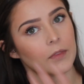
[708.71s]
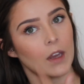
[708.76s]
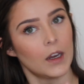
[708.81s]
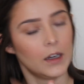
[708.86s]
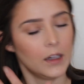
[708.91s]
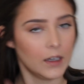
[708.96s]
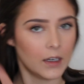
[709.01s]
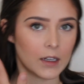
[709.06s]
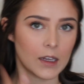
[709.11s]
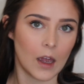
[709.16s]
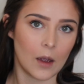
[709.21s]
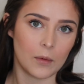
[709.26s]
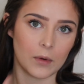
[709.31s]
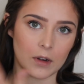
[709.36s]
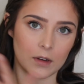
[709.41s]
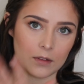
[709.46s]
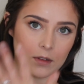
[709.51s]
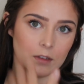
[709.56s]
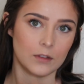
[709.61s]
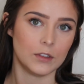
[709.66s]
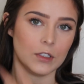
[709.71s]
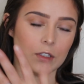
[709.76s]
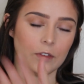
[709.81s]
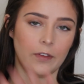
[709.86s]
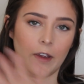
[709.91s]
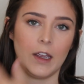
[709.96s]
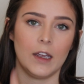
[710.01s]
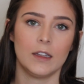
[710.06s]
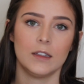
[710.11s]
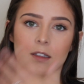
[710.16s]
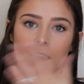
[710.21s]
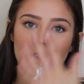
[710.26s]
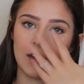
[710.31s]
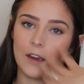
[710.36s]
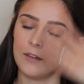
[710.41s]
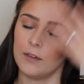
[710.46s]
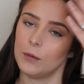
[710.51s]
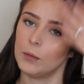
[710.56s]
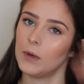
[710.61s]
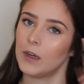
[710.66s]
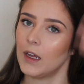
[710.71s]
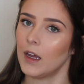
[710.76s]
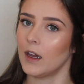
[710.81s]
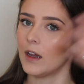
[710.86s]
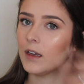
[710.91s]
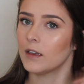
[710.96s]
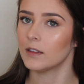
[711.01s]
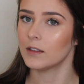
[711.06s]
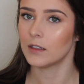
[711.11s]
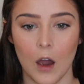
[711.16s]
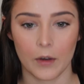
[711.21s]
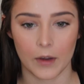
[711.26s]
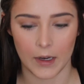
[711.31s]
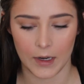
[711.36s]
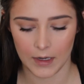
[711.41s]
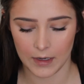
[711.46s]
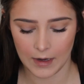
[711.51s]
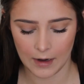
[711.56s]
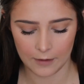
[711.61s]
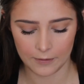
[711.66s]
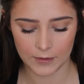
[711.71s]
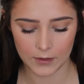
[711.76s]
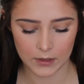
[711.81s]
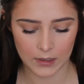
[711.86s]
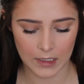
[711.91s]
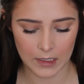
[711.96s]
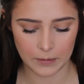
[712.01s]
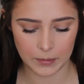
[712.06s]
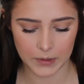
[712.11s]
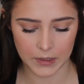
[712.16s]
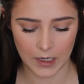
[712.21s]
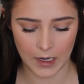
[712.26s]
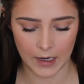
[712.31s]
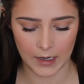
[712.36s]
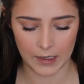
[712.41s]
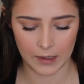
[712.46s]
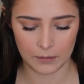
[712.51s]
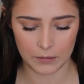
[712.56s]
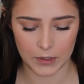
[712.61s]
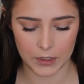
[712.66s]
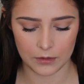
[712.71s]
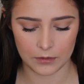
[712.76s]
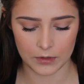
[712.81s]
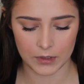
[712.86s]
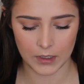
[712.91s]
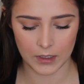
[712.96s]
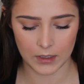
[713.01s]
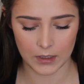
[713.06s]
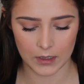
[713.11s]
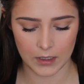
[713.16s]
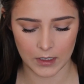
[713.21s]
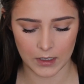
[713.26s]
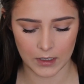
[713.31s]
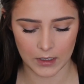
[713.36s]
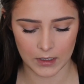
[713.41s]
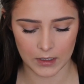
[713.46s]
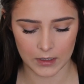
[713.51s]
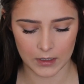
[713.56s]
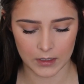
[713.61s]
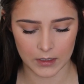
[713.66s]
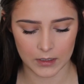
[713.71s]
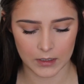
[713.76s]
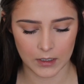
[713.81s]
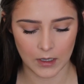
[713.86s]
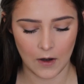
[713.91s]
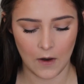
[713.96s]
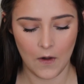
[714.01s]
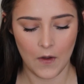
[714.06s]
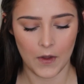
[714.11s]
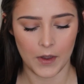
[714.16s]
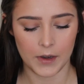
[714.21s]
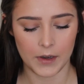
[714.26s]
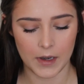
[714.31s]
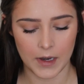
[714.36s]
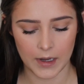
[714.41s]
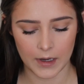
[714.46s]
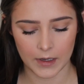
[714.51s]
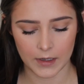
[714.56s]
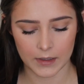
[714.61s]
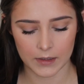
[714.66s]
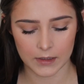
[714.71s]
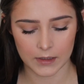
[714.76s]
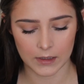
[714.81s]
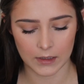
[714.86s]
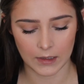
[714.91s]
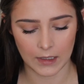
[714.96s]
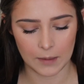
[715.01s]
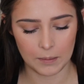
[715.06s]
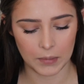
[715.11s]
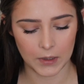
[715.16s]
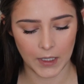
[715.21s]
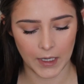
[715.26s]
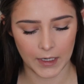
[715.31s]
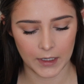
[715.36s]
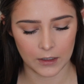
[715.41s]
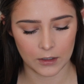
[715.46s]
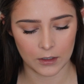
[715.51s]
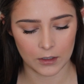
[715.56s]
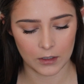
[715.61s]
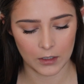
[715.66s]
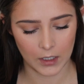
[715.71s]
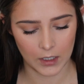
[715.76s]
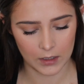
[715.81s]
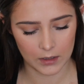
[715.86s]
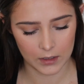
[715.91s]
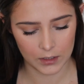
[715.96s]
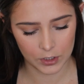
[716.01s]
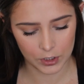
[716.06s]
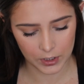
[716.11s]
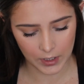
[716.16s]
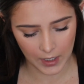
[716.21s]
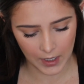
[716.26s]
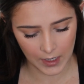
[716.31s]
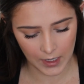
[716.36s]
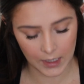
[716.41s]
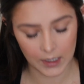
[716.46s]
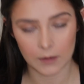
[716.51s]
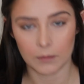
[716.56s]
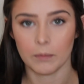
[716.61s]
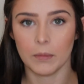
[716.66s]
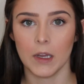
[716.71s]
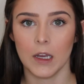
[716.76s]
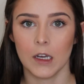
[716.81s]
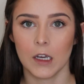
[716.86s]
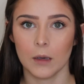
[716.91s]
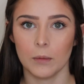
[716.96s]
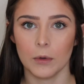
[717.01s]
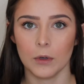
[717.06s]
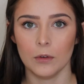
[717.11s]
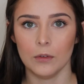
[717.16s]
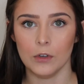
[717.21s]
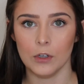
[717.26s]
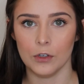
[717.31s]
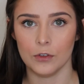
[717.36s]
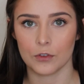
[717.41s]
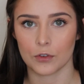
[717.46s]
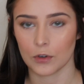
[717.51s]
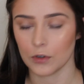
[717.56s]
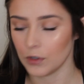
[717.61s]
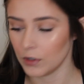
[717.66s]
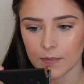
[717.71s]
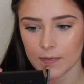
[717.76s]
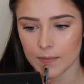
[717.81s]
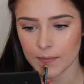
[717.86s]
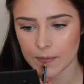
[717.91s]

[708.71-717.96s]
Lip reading: I need to get one of those fans like everybody has. Okay, and now for lips, I am using this NYX lip liner in the shade Peekaboo Neutral.